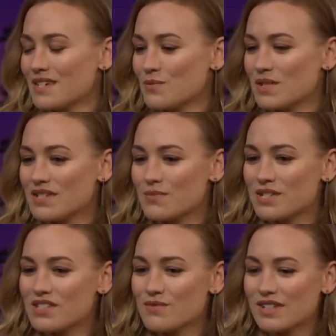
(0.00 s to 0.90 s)
We
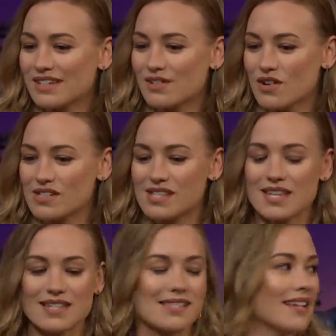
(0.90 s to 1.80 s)
do really gross
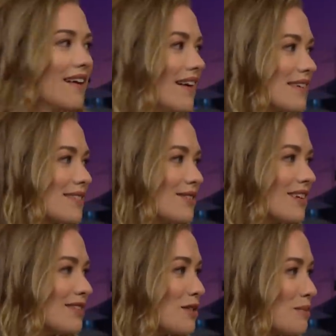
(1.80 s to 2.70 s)
things in our household.
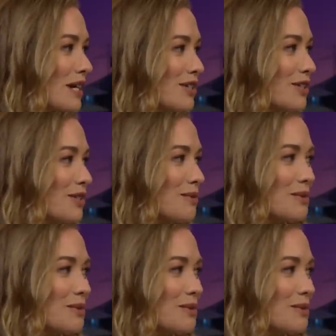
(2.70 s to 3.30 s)
I don't know about you,